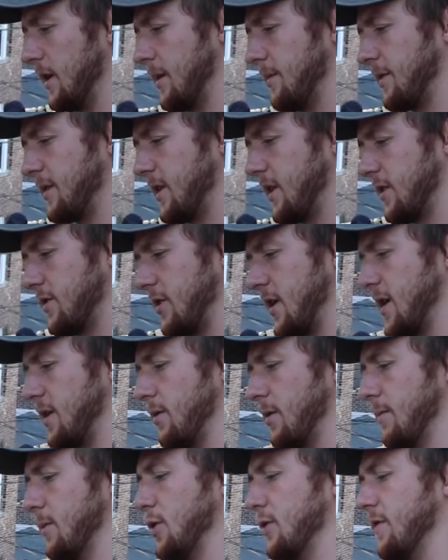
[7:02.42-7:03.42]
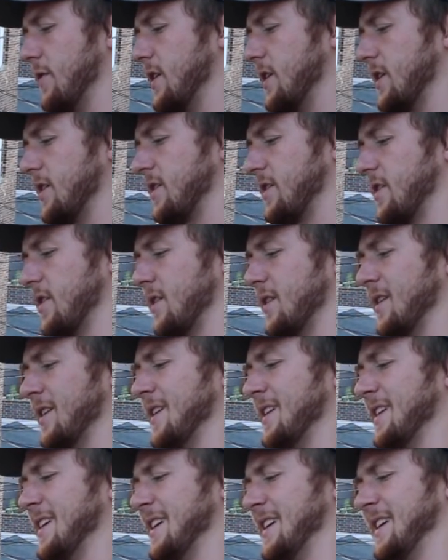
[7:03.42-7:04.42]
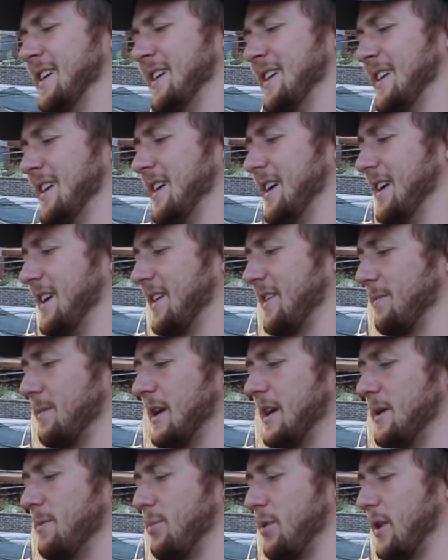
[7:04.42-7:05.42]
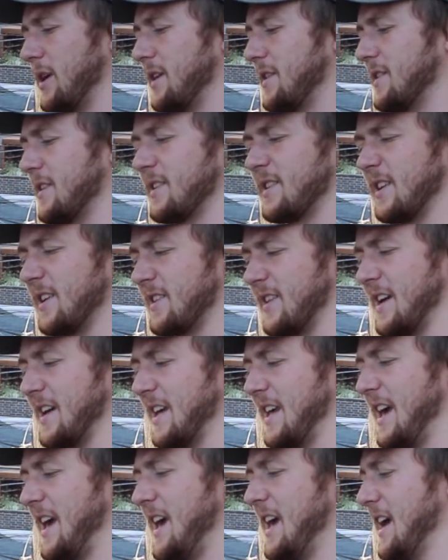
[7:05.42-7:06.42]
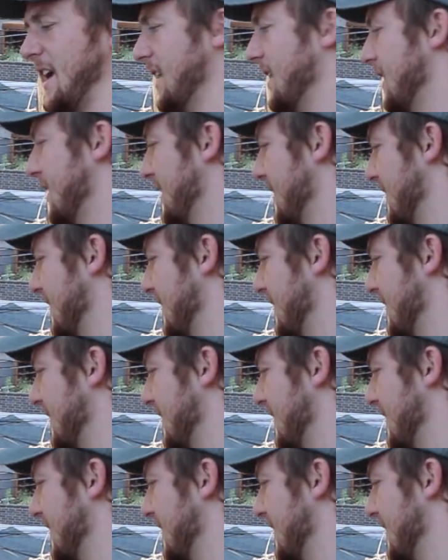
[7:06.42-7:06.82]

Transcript: I'm just gonna try to remove these in as many places as I can.